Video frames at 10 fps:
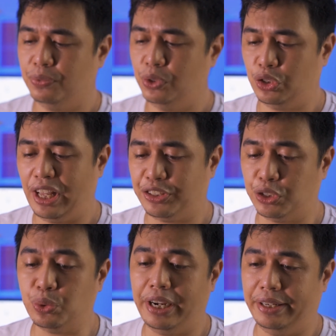So that's
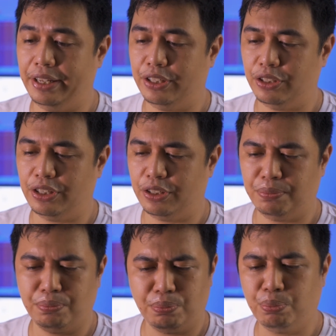great. It's
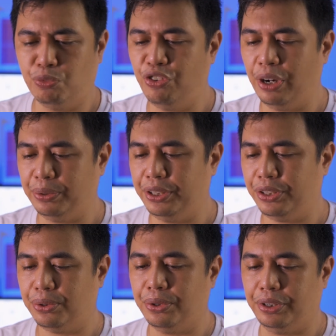very
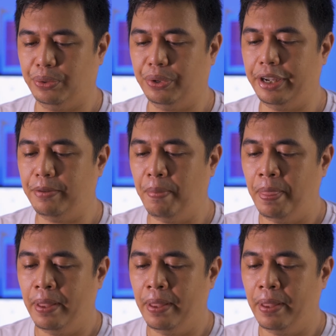sturdy, right?